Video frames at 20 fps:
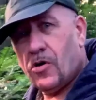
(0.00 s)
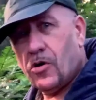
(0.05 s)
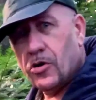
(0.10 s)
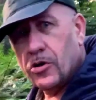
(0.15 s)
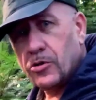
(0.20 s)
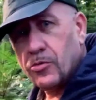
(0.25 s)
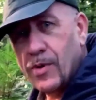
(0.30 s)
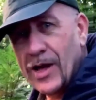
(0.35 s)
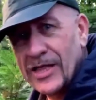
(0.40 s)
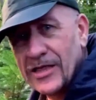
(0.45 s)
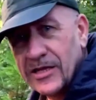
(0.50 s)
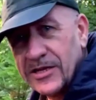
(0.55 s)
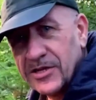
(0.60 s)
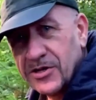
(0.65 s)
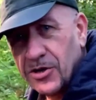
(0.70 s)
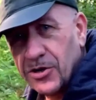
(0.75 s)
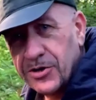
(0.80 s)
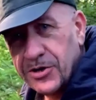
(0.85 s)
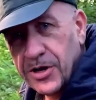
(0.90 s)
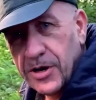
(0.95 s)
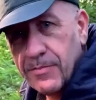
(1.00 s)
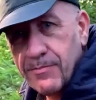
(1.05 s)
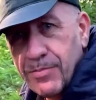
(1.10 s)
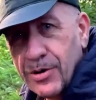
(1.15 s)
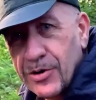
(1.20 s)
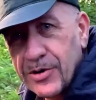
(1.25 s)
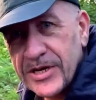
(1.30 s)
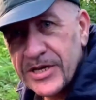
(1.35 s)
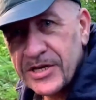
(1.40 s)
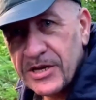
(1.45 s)
All well and good
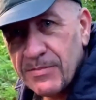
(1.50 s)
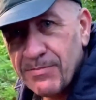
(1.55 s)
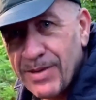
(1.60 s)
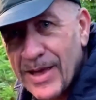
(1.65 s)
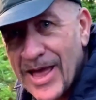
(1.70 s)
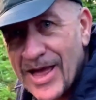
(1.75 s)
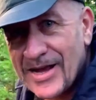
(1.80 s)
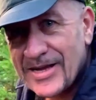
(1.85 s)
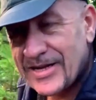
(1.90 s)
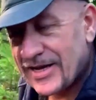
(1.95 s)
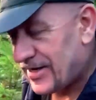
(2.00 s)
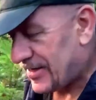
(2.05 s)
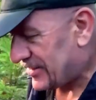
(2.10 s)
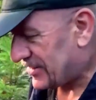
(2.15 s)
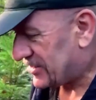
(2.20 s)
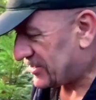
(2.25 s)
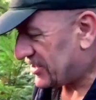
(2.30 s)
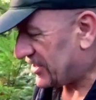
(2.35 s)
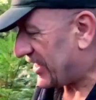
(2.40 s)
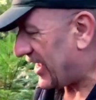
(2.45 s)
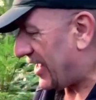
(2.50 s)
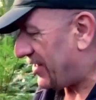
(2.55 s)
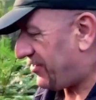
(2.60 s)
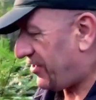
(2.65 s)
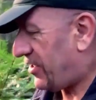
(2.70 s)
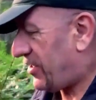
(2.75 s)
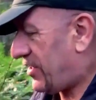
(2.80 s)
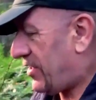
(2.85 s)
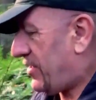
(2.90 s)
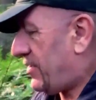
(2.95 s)
putting your pack
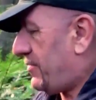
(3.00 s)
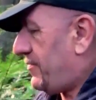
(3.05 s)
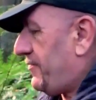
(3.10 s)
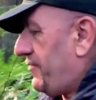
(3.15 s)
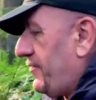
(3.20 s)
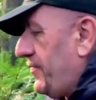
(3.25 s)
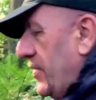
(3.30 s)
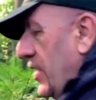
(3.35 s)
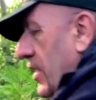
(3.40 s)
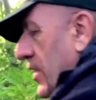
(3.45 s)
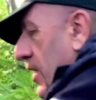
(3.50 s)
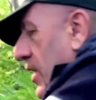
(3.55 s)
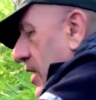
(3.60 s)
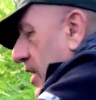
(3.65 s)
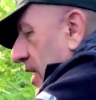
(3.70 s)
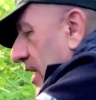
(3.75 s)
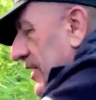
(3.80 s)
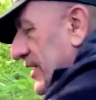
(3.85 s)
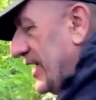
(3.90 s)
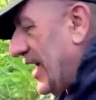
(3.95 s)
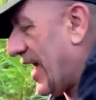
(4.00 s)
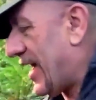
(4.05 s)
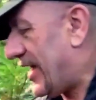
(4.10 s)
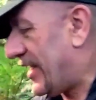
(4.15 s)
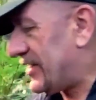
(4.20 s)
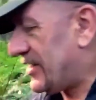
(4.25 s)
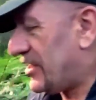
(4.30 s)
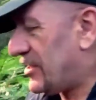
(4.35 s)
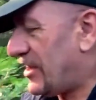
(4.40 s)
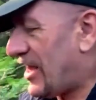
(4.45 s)
together and
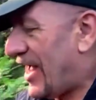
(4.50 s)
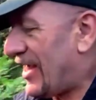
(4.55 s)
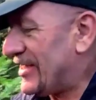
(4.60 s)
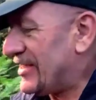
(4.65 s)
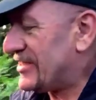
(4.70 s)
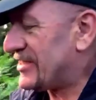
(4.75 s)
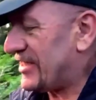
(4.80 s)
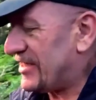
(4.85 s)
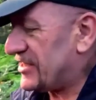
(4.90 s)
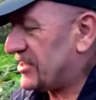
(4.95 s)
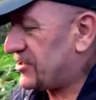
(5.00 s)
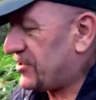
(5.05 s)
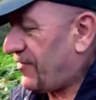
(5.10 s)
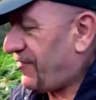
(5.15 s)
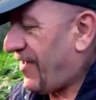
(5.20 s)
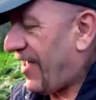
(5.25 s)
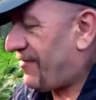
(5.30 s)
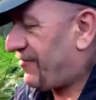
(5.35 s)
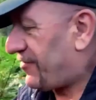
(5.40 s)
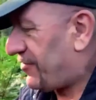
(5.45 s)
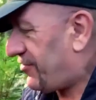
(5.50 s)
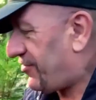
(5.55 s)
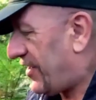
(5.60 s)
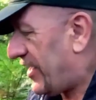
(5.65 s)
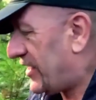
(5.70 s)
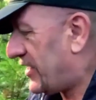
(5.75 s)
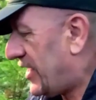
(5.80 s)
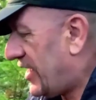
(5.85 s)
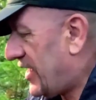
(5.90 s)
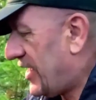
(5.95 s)
getting the lightest of
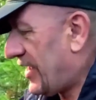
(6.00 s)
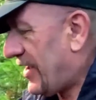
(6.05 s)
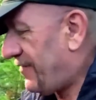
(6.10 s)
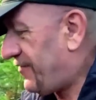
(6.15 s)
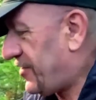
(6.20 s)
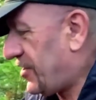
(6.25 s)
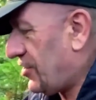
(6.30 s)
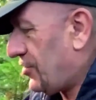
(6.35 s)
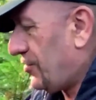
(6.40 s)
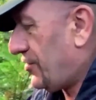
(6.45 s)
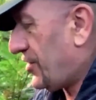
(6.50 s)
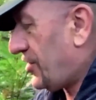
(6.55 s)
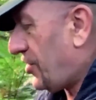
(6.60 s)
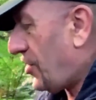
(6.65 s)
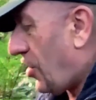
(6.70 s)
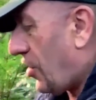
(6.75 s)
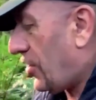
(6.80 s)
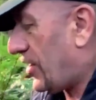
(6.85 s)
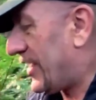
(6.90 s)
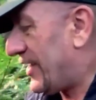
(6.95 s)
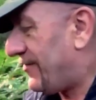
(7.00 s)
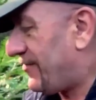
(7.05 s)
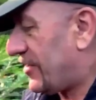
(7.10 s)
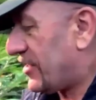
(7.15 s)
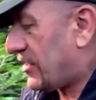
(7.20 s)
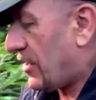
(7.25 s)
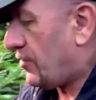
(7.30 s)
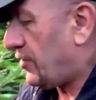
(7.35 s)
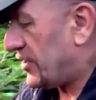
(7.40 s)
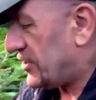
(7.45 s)
everything if you're not
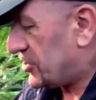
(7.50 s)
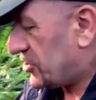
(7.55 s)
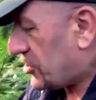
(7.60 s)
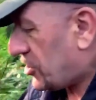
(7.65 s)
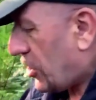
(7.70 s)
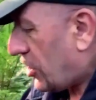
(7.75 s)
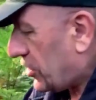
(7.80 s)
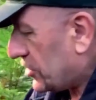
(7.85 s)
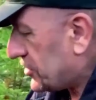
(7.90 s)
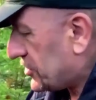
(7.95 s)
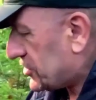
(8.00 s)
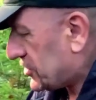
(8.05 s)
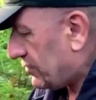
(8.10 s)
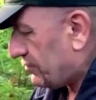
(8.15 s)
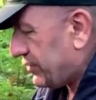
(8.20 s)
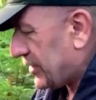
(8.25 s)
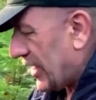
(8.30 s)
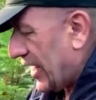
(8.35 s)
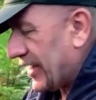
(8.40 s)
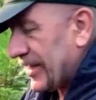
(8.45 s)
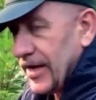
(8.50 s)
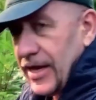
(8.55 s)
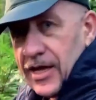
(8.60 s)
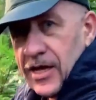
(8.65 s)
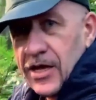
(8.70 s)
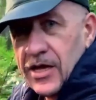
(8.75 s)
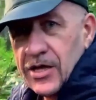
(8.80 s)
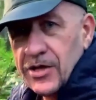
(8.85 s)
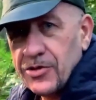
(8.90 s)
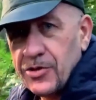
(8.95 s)
even going to contemplate
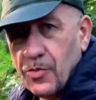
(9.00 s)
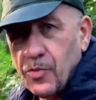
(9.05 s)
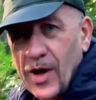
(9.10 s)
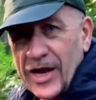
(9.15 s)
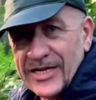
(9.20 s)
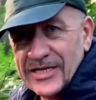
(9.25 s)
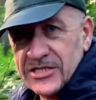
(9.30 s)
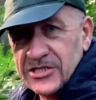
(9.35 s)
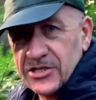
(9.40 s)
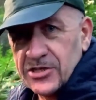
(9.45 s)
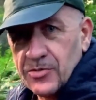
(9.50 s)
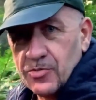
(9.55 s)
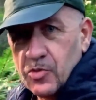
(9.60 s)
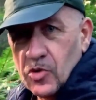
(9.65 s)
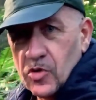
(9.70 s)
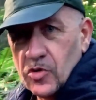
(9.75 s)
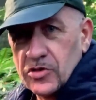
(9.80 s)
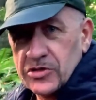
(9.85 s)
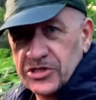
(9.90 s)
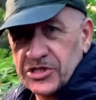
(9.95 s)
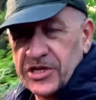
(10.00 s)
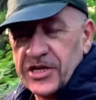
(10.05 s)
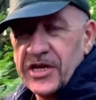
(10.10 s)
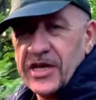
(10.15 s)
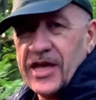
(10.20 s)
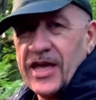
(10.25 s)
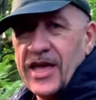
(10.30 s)
the weight of the water.